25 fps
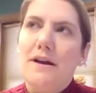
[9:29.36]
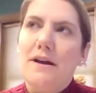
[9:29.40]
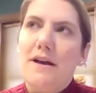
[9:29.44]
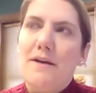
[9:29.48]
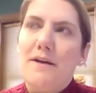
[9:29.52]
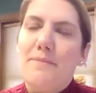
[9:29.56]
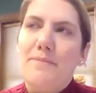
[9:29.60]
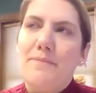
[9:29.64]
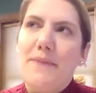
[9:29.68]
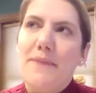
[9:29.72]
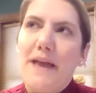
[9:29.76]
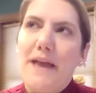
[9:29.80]

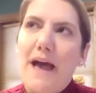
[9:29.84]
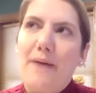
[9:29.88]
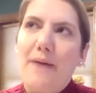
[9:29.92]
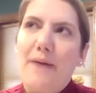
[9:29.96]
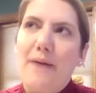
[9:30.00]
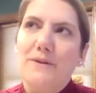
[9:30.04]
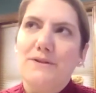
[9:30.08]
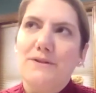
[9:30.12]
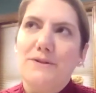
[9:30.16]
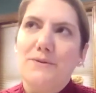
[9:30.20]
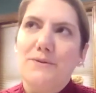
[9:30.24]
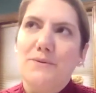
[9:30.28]
be
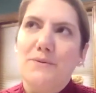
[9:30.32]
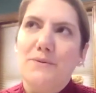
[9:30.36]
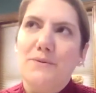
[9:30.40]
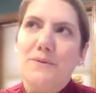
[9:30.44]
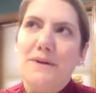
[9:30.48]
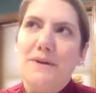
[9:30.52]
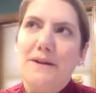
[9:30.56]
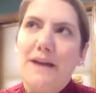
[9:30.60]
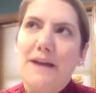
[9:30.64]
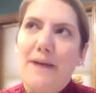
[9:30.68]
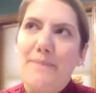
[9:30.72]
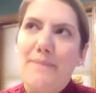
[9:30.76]
able to
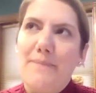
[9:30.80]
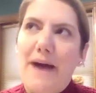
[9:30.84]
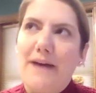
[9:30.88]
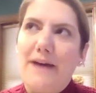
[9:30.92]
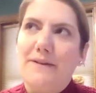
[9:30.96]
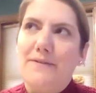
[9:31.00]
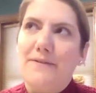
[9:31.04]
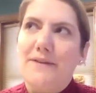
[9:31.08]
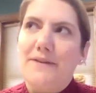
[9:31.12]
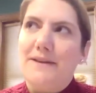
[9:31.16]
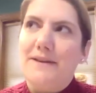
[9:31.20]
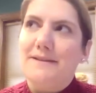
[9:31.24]
come out
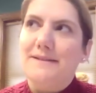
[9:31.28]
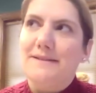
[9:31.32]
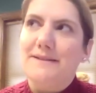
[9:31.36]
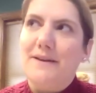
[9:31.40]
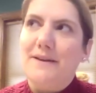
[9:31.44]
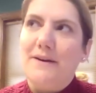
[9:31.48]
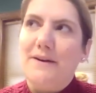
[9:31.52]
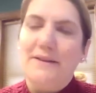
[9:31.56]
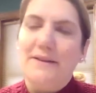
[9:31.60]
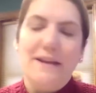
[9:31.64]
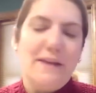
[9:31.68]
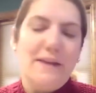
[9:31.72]
of this
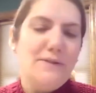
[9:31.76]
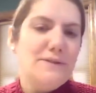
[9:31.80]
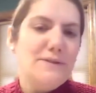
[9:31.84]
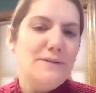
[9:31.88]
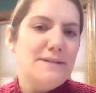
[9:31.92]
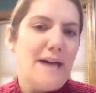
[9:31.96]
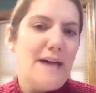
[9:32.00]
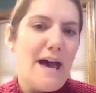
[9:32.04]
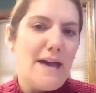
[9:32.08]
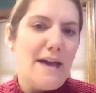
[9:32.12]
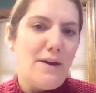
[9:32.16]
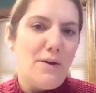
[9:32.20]
on the other
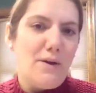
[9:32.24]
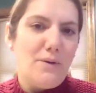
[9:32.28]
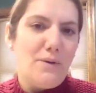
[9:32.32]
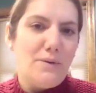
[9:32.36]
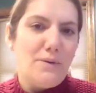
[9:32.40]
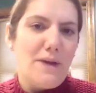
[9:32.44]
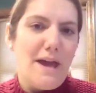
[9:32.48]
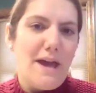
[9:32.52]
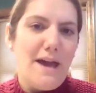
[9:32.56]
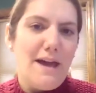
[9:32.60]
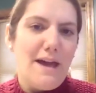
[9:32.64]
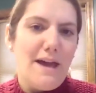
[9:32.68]
side?
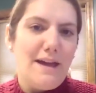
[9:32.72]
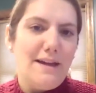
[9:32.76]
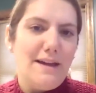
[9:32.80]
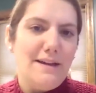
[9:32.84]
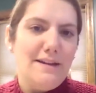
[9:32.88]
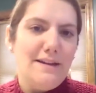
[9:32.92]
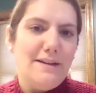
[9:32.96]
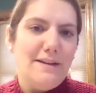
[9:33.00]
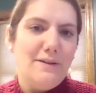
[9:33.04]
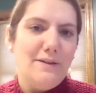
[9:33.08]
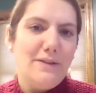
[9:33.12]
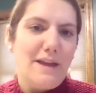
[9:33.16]
Okay.
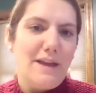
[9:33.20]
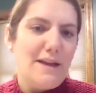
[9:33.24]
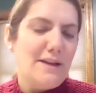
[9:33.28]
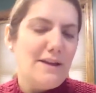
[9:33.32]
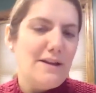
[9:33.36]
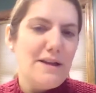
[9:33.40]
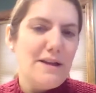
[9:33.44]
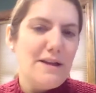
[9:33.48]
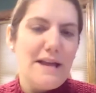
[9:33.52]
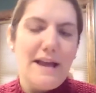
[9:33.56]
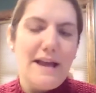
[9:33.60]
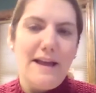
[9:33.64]
Like
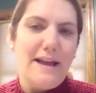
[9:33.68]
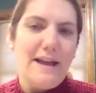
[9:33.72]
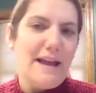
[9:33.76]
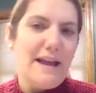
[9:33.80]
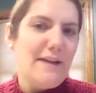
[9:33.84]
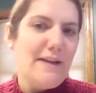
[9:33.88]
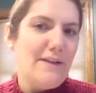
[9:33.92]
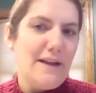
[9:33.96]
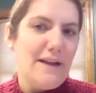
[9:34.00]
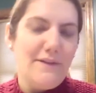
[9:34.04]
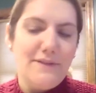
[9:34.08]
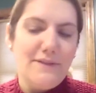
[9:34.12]

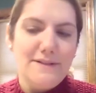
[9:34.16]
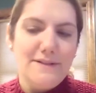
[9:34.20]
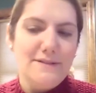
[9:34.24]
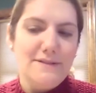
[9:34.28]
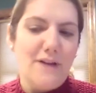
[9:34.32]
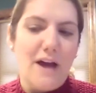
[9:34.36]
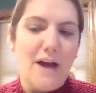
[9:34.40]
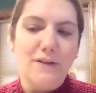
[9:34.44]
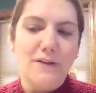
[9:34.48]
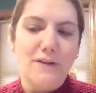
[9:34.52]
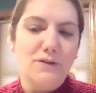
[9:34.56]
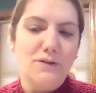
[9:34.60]
if it's
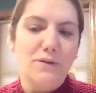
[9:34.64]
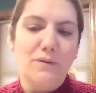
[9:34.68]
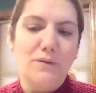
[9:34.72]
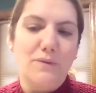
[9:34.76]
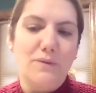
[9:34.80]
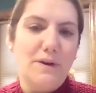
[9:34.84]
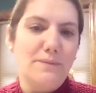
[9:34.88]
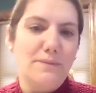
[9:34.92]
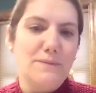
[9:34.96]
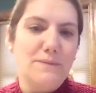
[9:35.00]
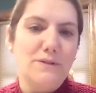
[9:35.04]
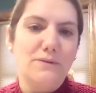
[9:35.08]
not doing
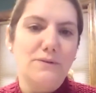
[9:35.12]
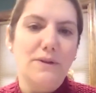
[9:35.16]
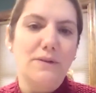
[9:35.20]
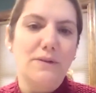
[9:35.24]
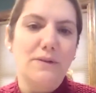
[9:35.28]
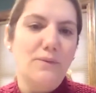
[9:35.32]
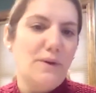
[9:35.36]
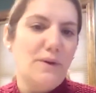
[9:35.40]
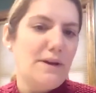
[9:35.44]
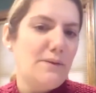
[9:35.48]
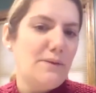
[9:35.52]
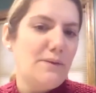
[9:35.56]
what I'm
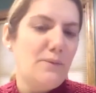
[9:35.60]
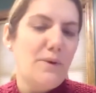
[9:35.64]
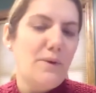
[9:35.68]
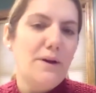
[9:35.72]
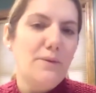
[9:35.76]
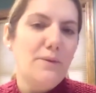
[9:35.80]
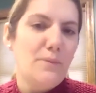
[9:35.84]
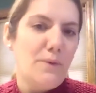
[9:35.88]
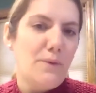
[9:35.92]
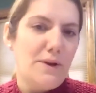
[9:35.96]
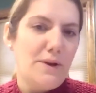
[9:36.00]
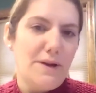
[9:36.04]
doing,
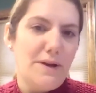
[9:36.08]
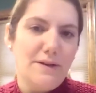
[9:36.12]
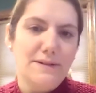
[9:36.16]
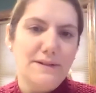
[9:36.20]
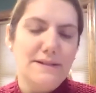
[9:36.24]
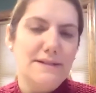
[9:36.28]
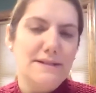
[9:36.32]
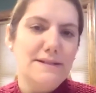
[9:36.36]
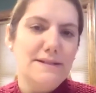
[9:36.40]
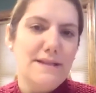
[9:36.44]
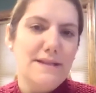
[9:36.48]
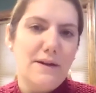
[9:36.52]
what
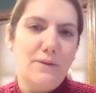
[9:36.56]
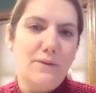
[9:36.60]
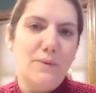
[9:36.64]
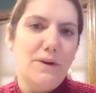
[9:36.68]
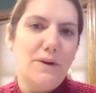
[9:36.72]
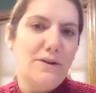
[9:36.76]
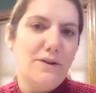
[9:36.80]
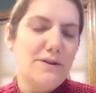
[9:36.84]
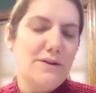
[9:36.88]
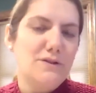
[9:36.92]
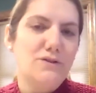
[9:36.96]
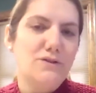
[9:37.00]
else is there?
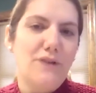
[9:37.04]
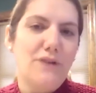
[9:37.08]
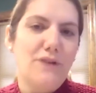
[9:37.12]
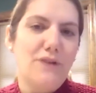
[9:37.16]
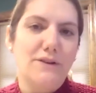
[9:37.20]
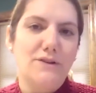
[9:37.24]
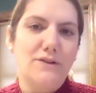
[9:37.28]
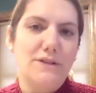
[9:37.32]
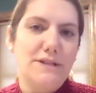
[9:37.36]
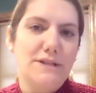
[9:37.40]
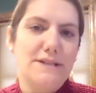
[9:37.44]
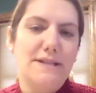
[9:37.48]
What are the
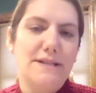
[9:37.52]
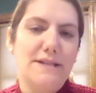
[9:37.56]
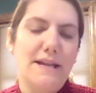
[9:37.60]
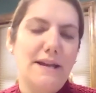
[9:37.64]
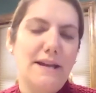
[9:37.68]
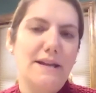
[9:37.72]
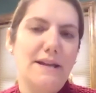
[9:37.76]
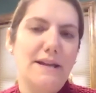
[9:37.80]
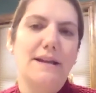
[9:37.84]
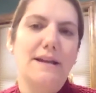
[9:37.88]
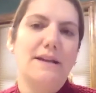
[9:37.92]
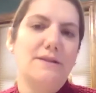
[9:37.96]
strategies that I
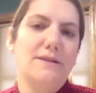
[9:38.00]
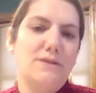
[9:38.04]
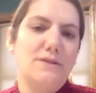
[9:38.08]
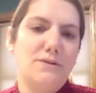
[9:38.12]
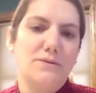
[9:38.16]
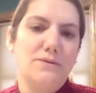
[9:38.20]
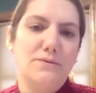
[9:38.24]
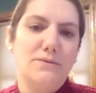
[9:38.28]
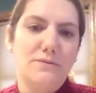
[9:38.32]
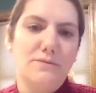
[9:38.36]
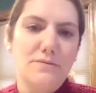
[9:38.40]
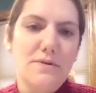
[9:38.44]
can get
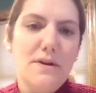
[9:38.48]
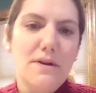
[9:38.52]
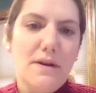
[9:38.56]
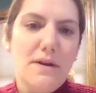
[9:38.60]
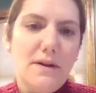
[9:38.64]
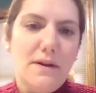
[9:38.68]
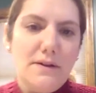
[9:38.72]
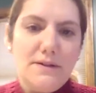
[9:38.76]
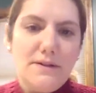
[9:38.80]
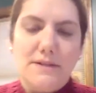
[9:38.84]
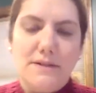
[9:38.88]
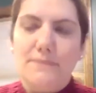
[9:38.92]
to
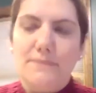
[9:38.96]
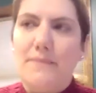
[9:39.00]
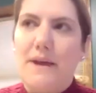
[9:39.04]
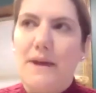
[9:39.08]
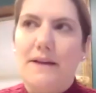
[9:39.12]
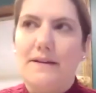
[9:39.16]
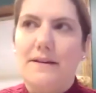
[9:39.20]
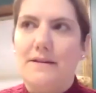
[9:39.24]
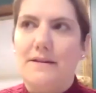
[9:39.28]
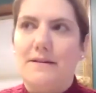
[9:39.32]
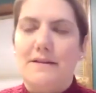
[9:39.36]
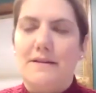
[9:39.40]

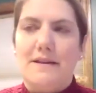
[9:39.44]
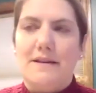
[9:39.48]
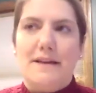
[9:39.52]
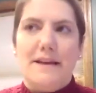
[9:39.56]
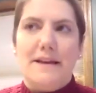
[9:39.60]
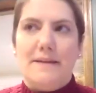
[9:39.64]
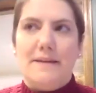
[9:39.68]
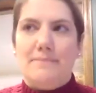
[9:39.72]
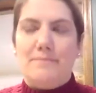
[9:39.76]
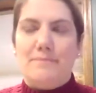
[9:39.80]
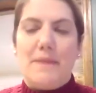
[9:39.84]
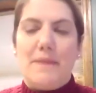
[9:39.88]
make
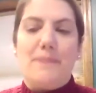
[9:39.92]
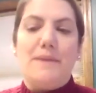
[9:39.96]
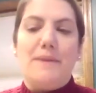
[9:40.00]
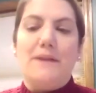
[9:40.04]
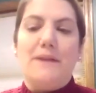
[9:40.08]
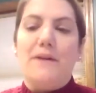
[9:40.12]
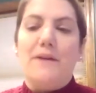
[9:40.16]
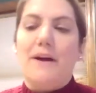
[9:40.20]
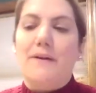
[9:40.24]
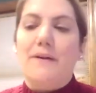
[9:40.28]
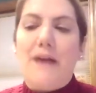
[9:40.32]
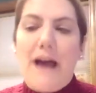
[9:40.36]
maybe
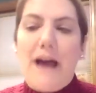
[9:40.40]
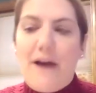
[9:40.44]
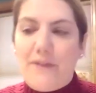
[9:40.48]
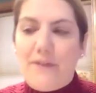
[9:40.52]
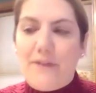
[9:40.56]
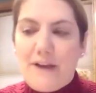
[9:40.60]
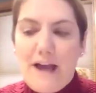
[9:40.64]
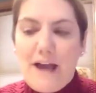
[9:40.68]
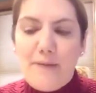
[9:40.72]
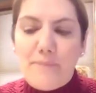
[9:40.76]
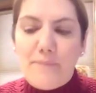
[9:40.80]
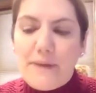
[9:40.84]
not how the
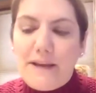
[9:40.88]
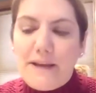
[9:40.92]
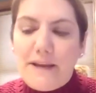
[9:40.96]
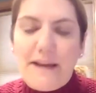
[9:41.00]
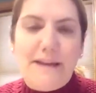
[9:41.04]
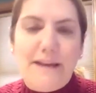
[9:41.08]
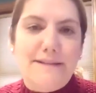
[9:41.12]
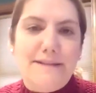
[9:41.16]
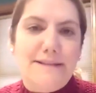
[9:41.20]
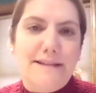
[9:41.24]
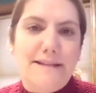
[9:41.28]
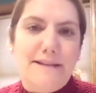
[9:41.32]

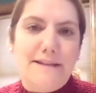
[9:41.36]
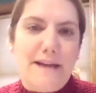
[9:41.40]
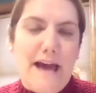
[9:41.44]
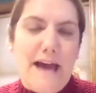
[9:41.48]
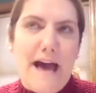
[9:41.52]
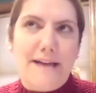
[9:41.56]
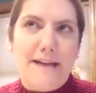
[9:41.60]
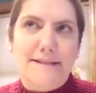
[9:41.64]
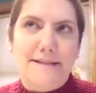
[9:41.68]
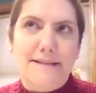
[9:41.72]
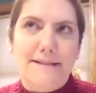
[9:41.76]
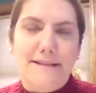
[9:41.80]
company is
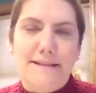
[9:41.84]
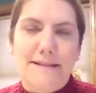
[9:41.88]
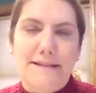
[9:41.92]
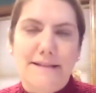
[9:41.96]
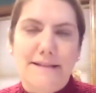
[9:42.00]
as it